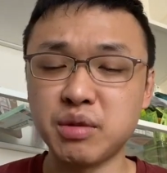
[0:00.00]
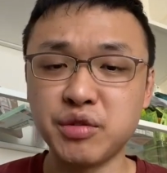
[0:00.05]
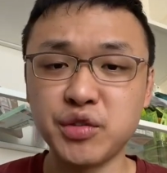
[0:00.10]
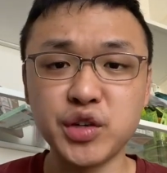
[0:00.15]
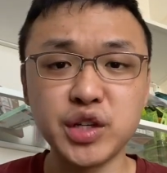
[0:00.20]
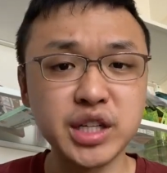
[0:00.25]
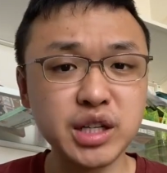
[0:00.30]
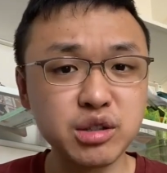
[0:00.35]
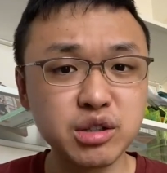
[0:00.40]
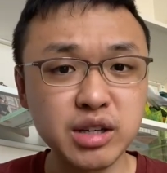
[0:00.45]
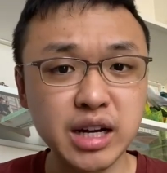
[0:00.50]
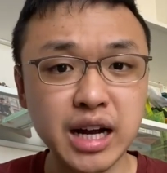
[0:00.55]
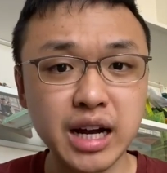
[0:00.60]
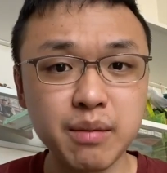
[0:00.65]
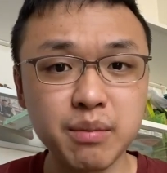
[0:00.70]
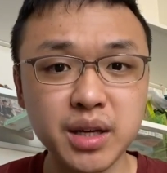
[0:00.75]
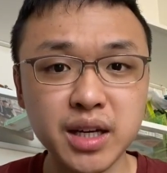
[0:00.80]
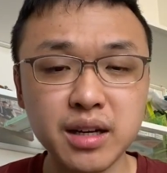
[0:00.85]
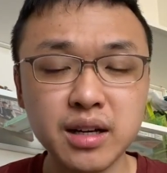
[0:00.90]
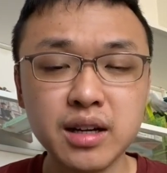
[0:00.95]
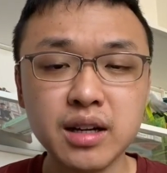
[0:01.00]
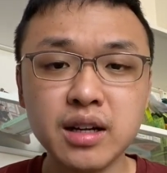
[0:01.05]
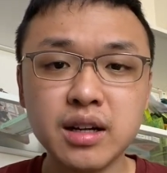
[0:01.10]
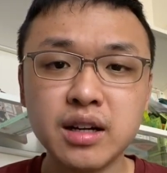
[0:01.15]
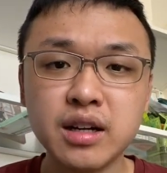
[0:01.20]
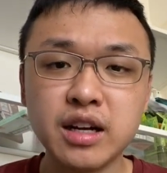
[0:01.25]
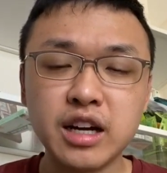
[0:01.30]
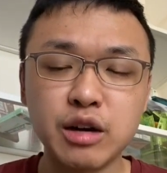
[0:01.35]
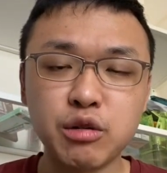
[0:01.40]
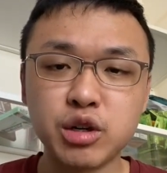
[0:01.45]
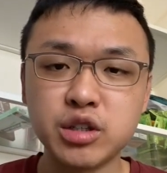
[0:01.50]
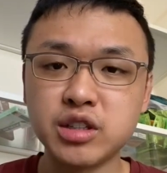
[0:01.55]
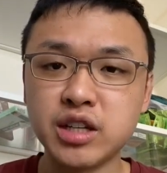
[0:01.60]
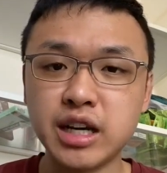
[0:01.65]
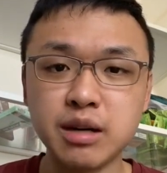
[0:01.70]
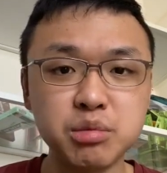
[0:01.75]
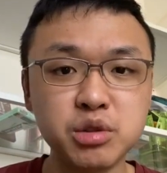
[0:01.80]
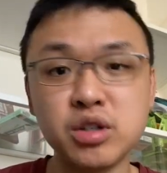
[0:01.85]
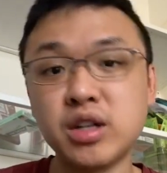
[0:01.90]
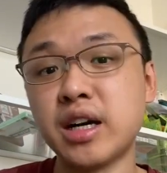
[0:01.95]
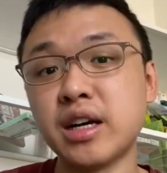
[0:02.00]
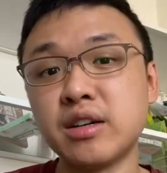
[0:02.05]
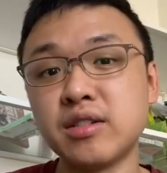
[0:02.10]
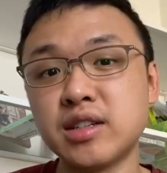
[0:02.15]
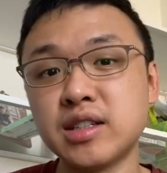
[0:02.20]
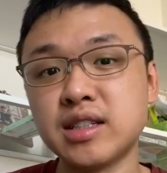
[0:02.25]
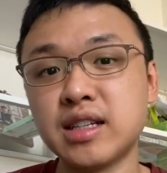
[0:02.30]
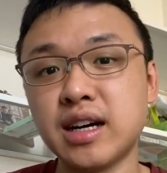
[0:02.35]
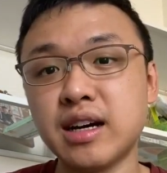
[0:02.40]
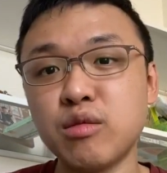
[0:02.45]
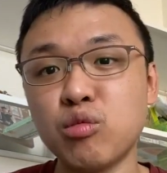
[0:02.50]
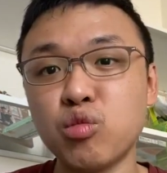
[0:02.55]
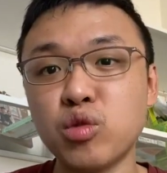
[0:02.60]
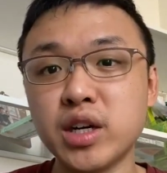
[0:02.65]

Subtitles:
If you're new to IB, I want to help you to understand